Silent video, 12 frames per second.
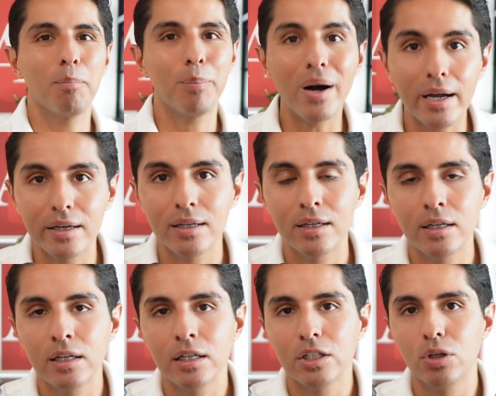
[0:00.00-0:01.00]
but
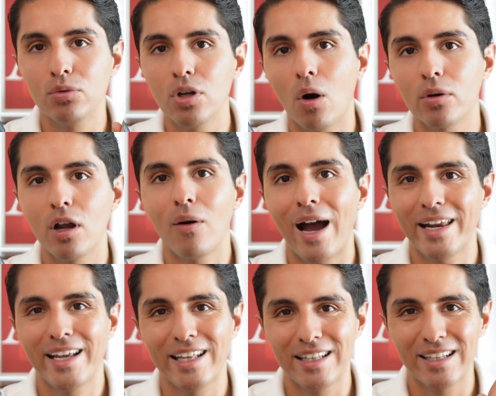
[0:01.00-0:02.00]
you don't know how to
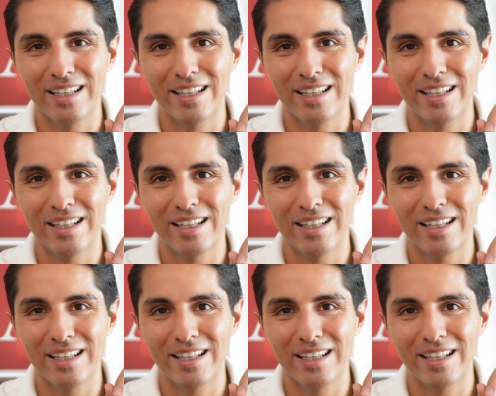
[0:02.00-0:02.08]
get